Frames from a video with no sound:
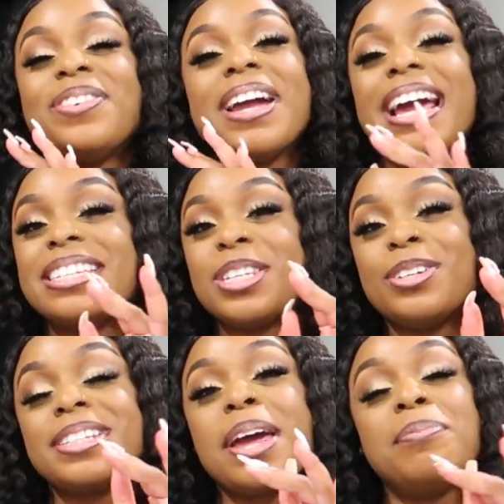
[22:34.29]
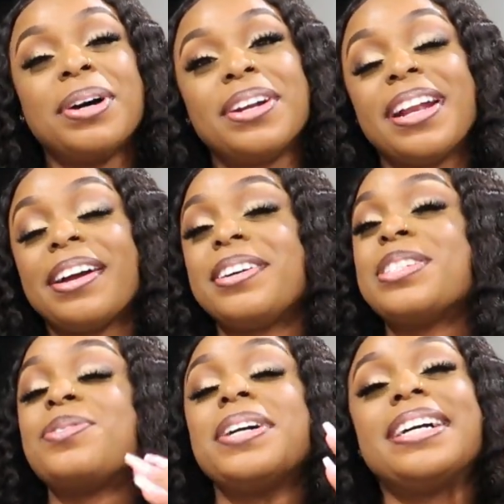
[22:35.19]
We had to use a butter knife
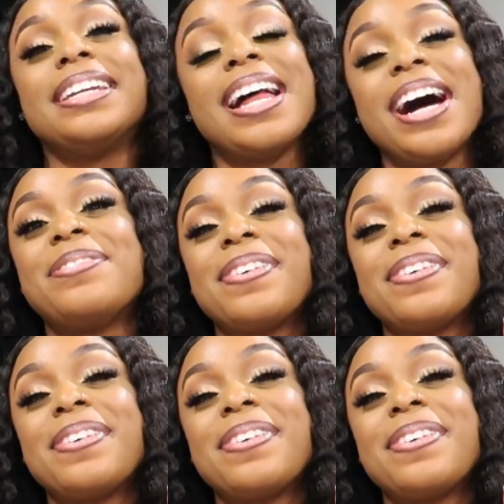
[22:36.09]
because we could not